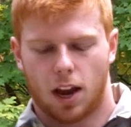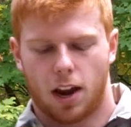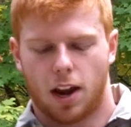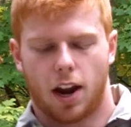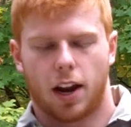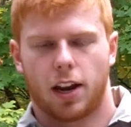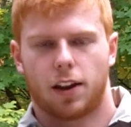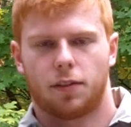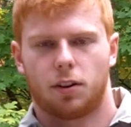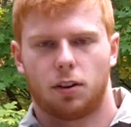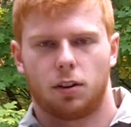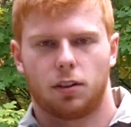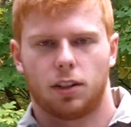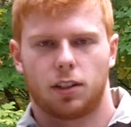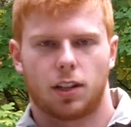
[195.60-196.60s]
I haven't
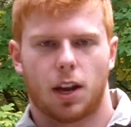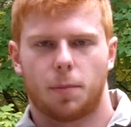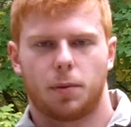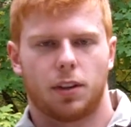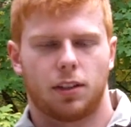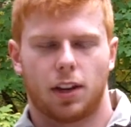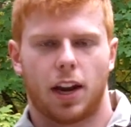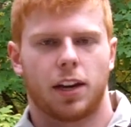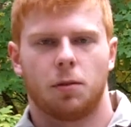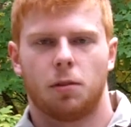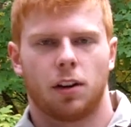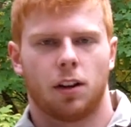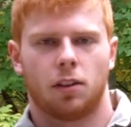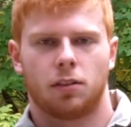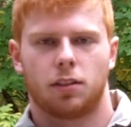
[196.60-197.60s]
heard this happening to
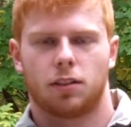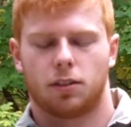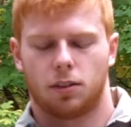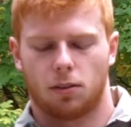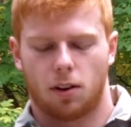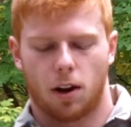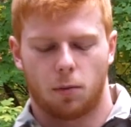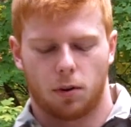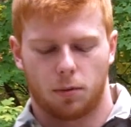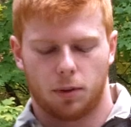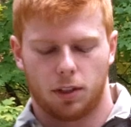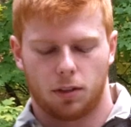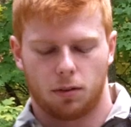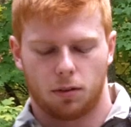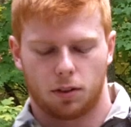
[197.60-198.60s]
anyone else, so I wouldn't
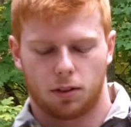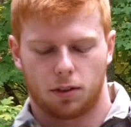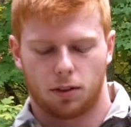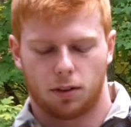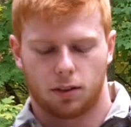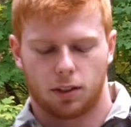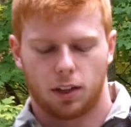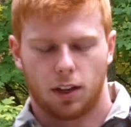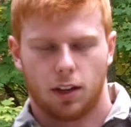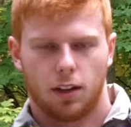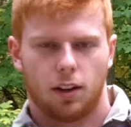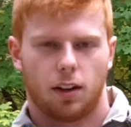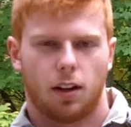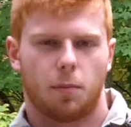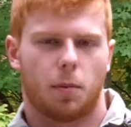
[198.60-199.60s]
be too concerned
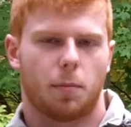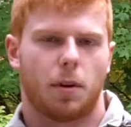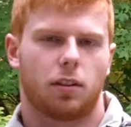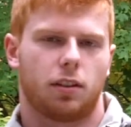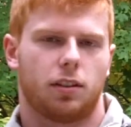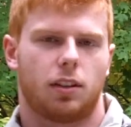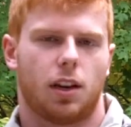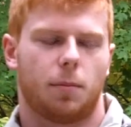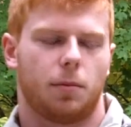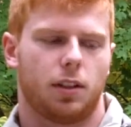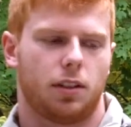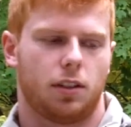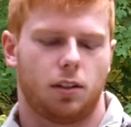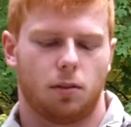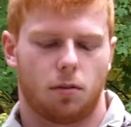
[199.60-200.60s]
about this
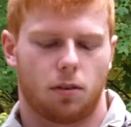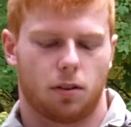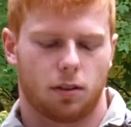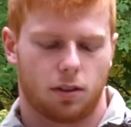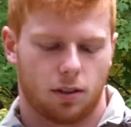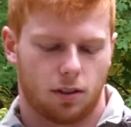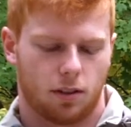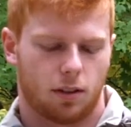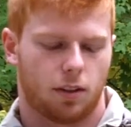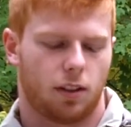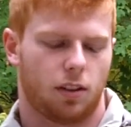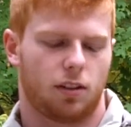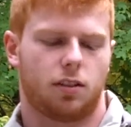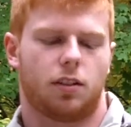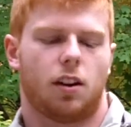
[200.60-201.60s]
happening to yours. I
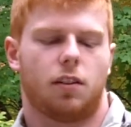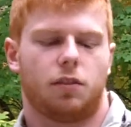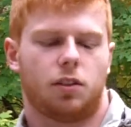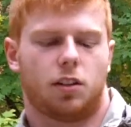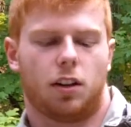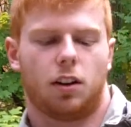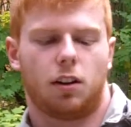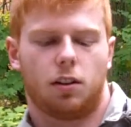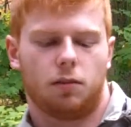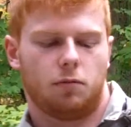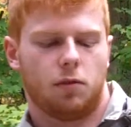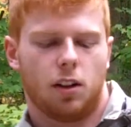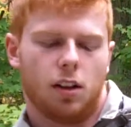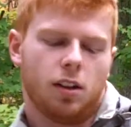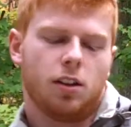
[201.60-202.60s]
think it's kind of just like a
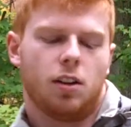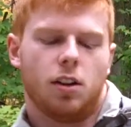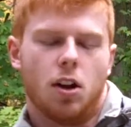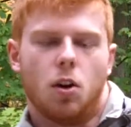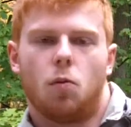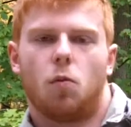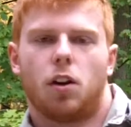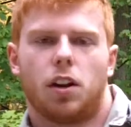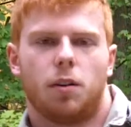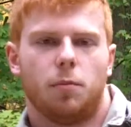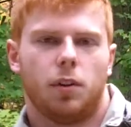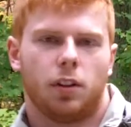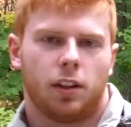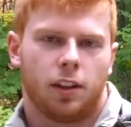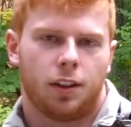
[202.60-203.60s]
1 in a
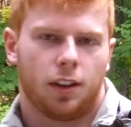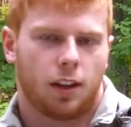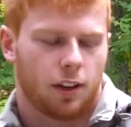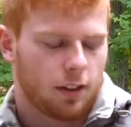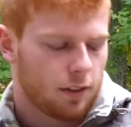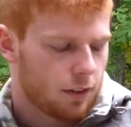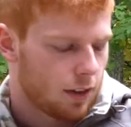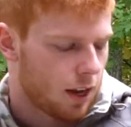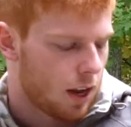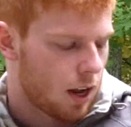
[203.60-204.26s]
million thing.